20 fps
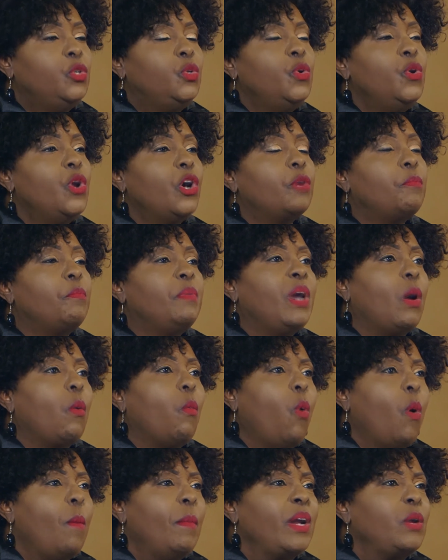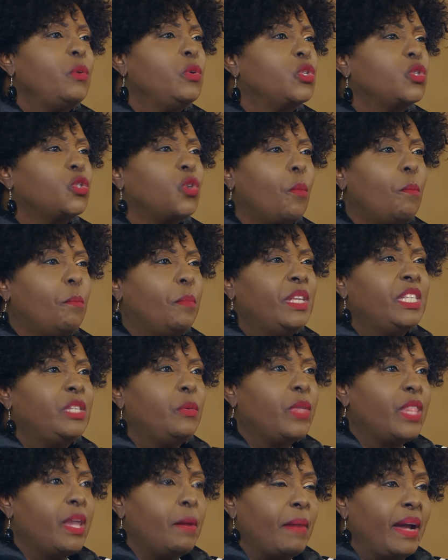Do not be a woman who is so busy
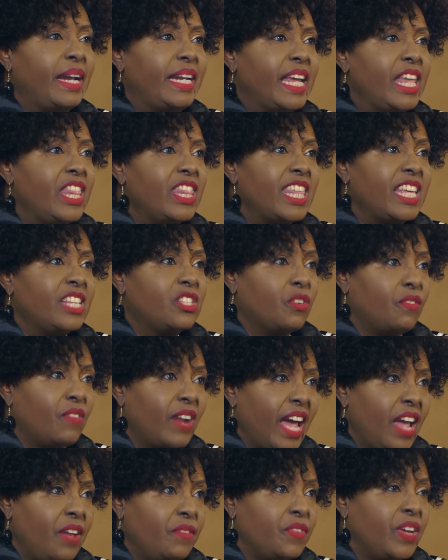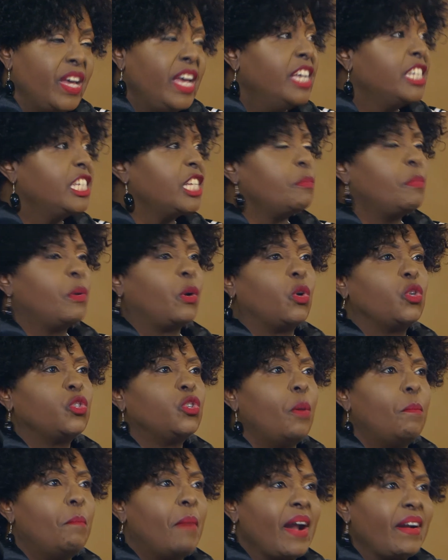with the mundane things of life. Just because
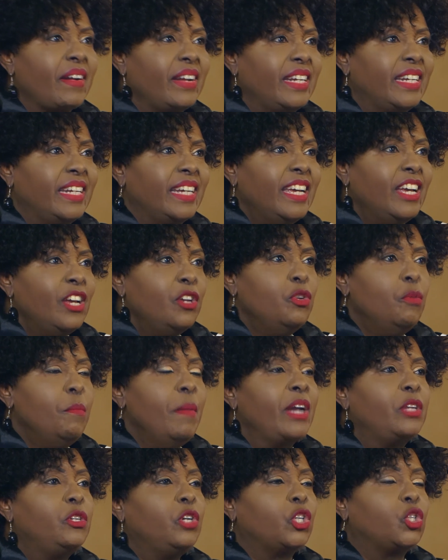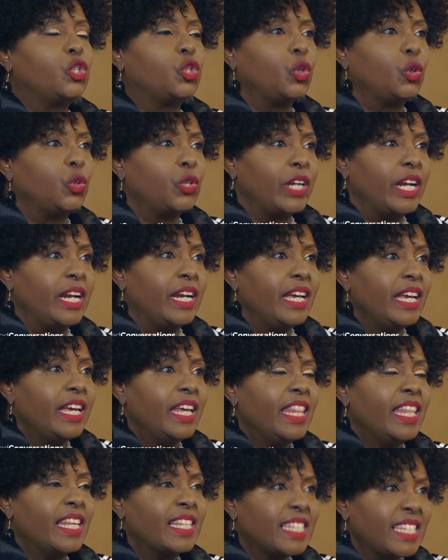you're married, you make your children
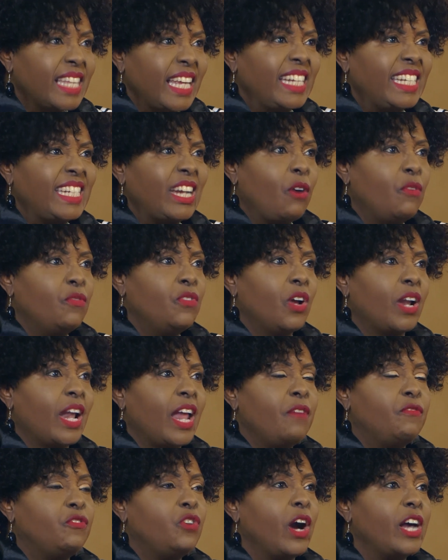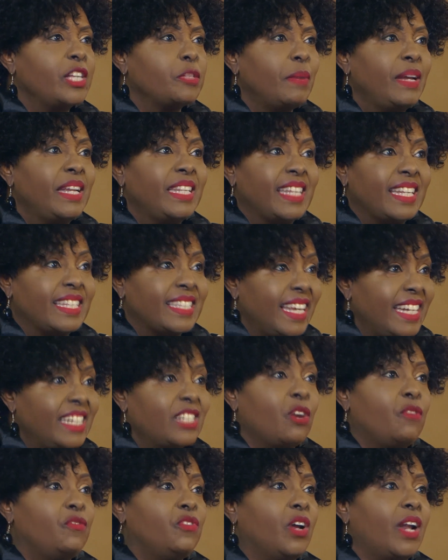the center of your life. Your husband is the
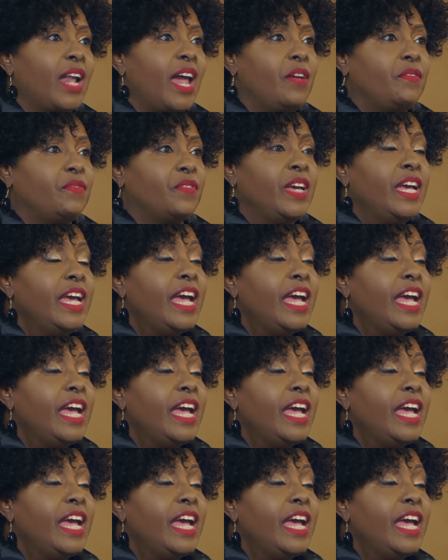center of your life.